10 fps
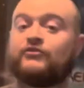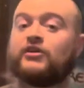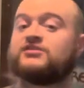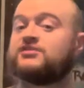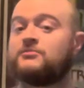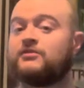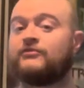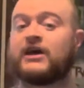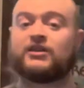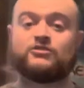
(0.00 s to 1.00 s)
on some of the
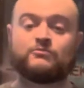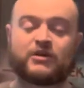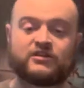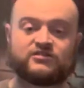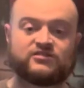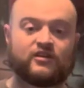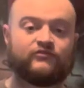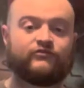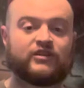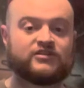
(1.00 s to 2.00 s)
vacuum pages on
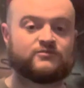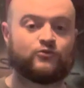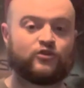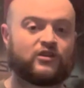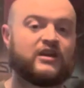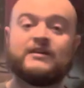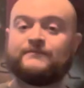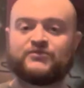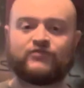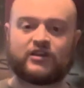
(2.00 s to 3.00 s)
Facebook.
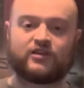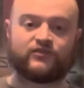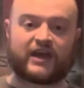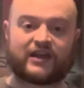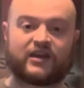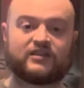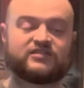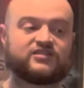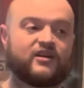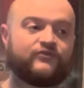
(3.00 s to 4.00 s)
If any of that kind of
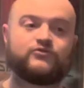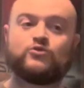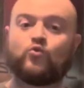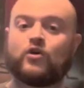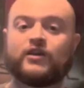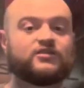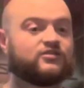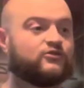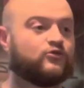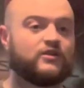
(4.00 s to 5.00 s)
stuff you want
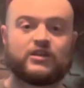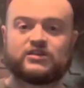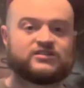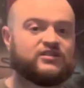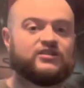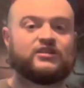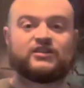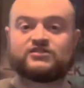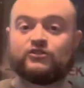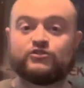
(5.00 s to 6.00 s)
to see an
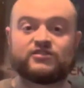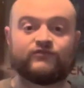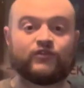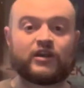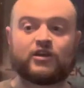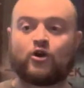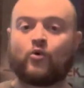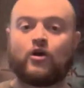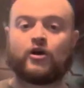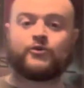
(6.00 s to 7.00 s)
exclusive video
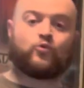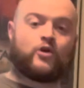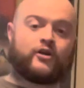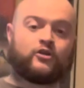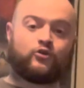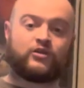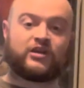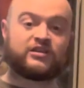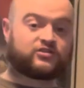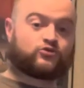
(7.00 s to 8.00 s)
on, want to know the
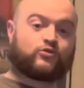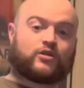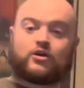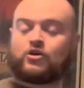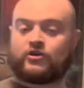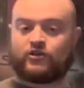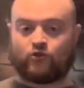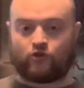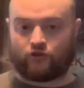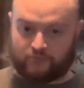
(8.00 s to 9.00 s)
history on,
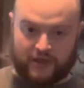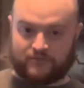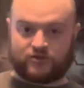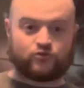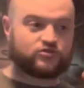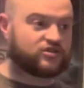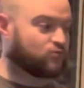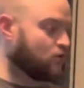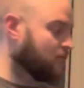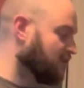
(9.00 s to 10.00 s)
or maybe you just
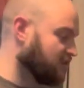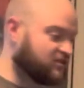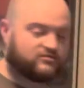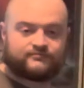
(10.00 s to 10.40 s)
want me to